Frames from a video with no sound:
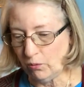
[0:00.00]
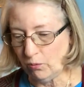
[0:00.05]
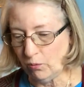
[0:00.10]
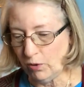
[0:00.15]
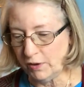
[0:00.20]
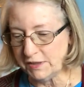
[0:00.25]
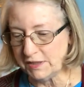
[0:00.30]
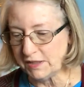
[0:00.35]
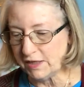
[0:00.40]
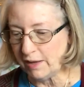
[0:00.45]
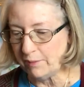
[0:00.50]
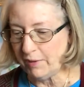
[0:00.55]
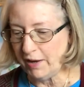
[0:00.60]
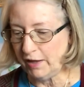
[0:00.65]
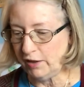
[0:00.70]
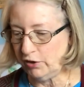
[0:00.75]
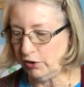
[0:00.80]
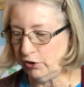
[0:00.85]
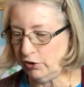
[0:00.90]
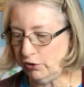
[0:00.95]
Once I
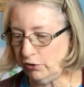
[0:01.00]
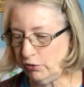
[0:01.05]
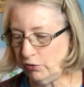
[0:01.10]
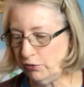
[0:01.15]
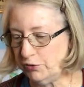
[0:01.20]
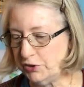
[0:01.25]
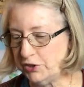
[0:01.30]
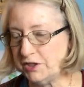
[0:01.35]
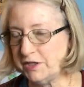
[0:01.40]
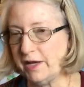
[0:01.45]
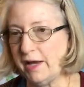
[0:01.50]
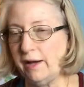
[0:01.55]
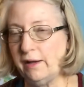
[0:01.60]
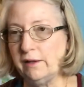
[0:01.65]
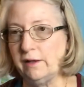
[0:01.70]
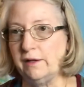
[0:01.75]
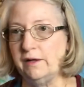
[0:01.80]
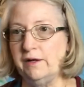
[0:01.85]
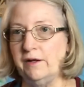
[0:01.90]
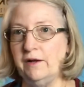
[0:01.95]
made a huge
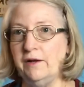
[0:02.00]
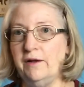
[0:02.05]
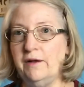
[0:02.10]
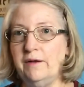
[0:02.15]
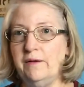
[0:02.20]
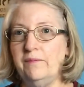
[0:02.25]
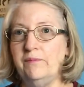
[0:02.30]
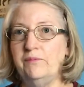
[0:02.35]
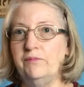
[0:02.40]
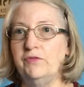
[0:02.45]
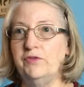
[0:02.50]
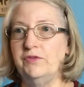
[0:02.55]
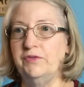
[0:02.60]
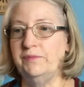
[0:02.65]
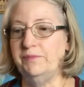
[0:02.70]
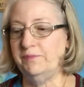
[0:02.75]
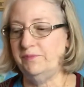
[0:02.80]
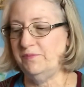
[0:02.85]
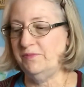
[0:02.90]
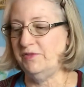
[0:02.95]
salad
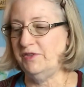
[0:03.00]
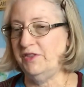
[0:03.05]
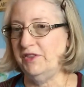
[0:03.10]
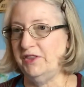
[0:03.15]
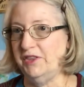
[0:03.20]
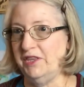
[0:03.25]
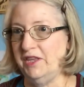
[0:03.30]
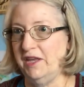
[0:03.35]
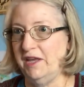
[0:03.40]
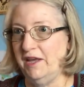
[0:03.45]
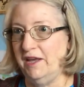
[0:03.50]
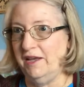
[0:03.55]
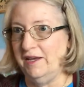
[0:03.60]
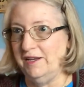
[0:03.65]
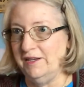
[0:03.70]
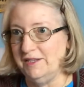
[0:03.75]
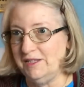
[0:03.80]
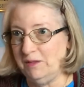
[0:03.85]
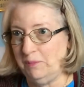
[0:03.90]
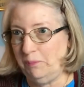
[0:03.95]

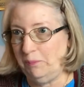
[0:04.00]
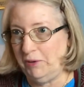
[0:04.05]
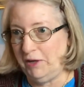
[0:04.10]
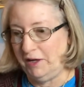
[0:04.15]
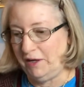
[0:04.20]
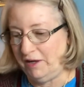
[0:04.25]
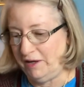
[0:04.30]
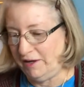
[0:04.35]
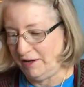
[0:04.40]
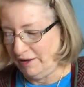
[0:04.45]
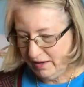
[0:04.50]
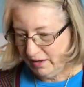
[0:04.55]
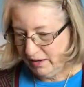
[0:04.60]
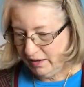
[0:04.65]
this big